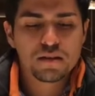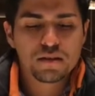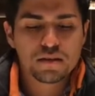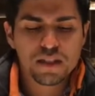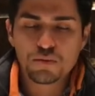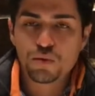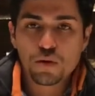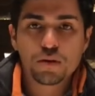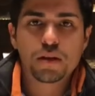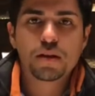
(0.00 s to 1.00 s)
seems
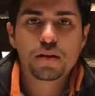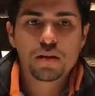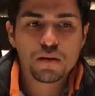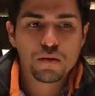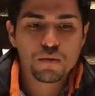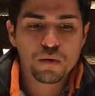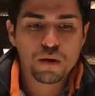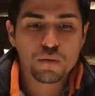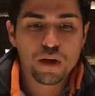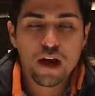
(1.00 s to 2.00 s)
worldly,
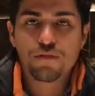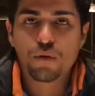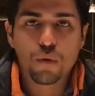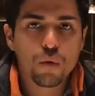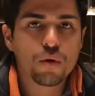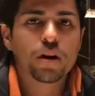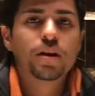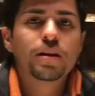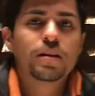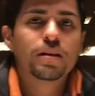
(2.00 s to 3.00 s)
well, we have the Lord
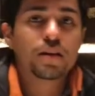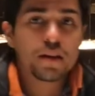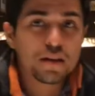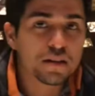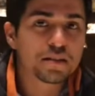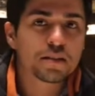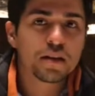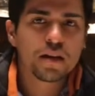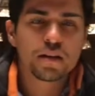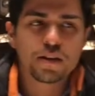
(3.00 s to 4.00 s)
in us
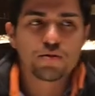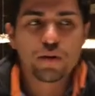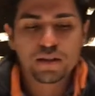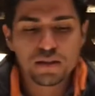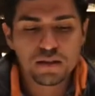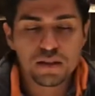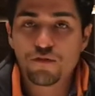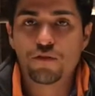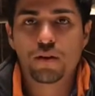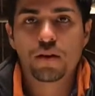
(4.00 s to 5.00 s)
that directs us
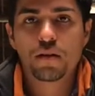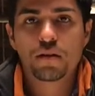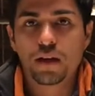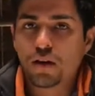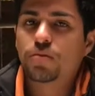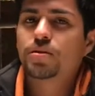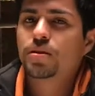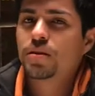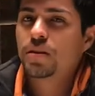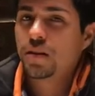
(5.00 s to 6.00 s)
differently, that goes
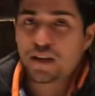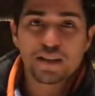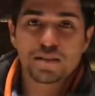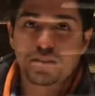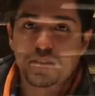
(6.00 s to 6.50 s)
against the